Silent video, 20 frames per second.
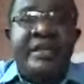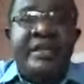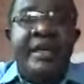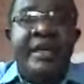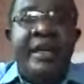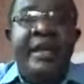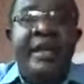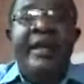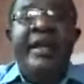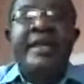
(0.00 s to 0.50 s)

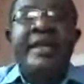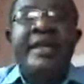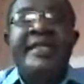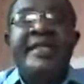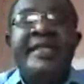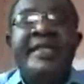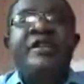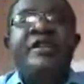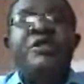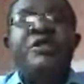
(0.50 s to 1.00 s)
Let's get
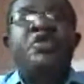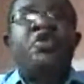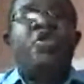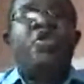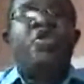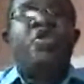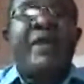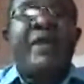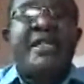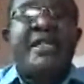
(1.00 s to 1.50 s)
to 2%
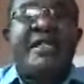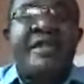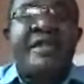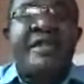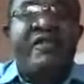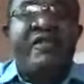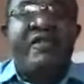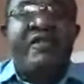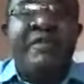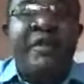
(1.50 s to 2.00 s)
of the
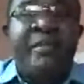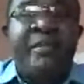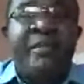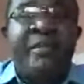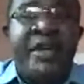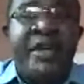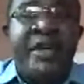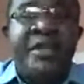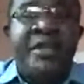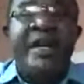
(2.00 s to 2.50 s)

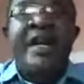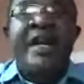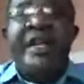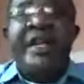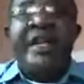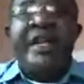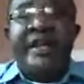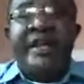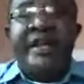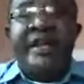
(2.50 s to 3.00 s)
population,
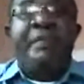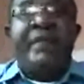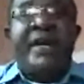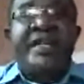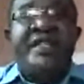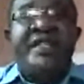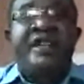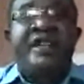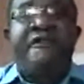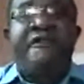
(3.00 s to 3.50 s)
3%,
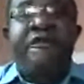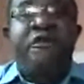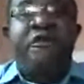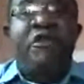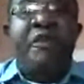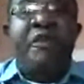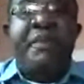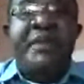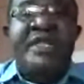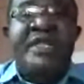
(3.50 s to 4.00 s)

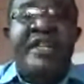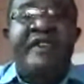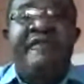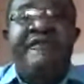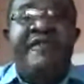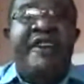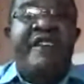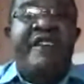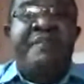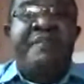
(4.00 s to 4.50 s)
4%,
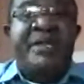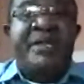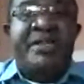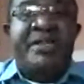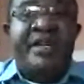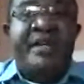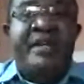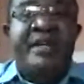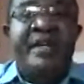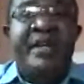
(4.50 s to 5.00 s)
5%.
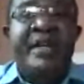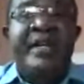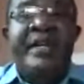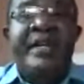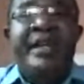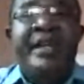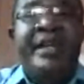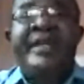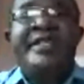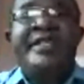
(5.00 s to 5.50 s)
Let's
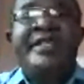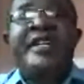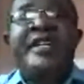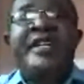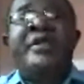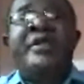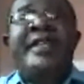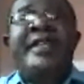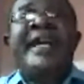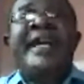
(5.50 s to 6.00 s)
get to
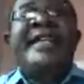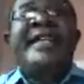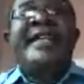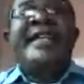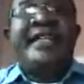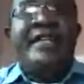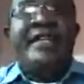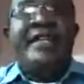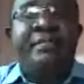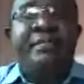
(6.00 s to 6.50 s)

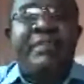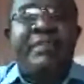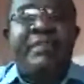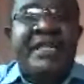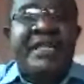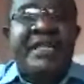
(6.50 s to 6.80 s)
13%.